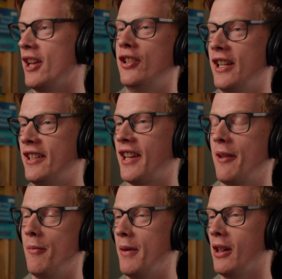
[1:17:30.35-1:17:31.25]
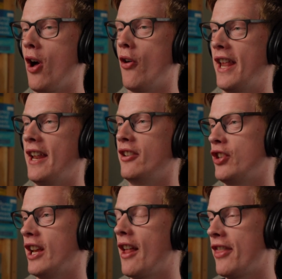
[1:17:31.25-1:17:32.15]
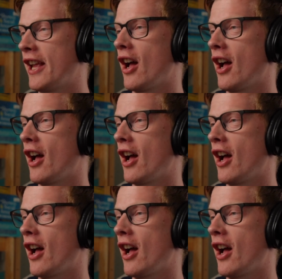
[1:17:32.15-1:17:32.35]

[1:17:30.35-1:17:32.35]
did seem a bit low on energy, and I